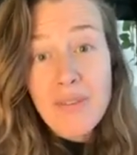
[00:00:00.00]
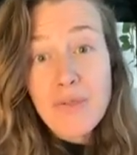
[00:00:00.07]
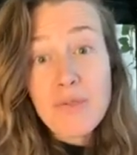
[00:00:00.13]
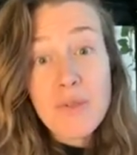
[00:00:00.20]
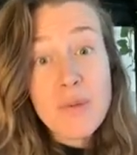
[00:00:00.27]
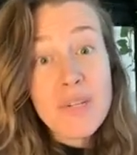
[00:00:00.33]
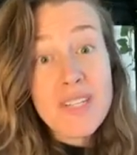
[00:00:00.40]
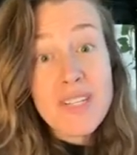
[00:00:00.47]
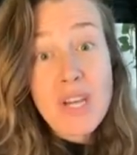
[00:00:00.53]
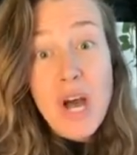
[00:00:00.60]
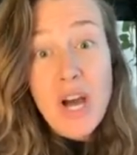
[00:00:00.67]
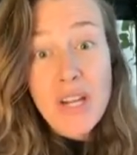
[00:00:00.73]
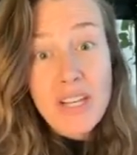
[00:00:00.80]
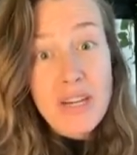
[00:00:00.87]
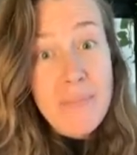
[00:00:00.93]
Food is
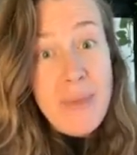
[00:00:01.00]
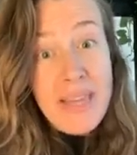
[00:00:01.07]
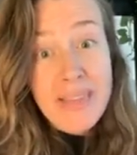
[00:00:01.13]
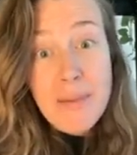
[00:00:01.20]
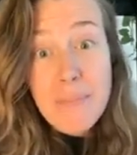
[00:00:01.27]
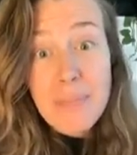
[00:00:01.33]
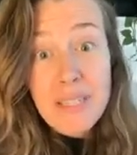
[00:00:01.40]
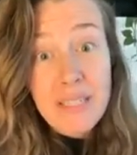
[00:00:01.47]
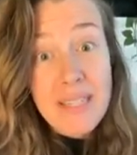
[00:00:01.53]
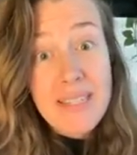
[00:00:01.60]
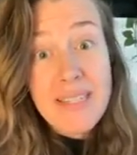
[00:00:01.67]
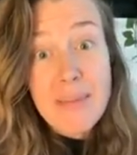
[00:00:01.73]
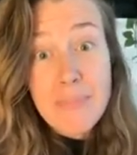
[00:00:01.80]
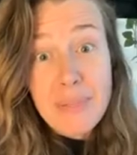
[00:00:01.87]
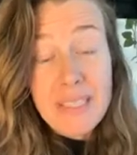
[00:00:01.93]
not going to make them
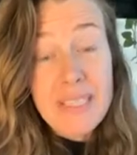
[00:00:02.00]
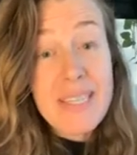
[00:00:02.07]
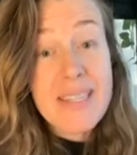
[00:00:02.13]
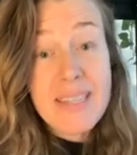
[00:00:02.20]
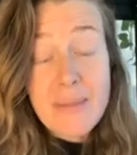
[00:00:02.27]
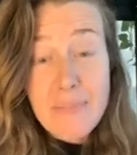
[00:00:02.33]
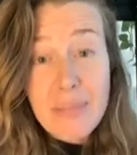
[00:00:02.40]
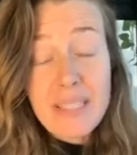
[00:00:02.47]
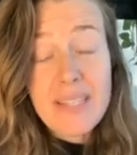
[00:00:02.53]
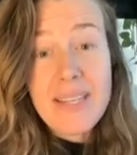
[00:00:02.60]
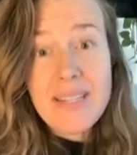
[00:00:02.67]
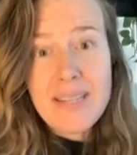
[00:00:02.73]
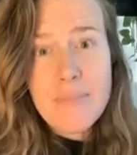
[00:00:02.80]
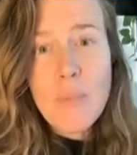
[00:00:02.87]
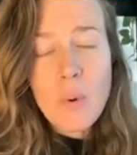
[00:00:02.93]
billions and billions and
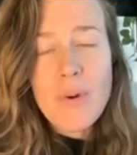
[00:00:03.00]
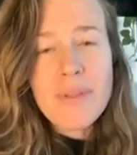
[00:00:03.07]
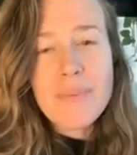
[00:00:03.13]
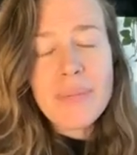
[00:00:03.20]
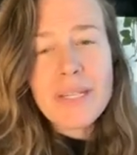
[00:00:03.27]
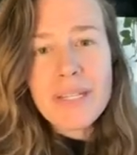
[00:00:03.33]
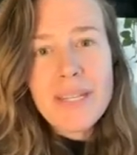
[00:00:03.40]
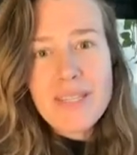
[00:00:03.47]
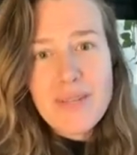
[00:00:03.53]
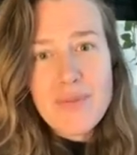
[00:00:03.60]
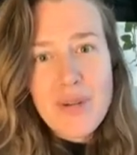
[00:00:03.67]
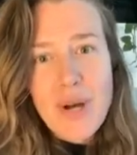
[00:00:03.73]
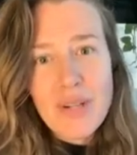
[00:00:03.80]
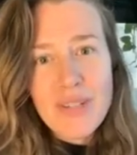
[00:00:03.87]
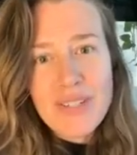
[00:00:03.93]
billions and more than billions of
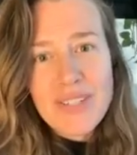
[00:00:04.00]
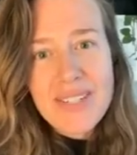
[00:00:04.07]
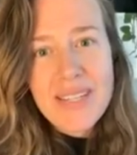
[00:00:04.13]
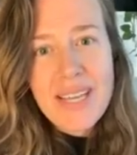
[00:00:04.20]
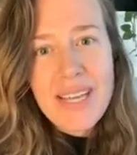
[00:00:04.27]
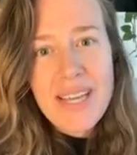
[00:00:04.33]
dollars.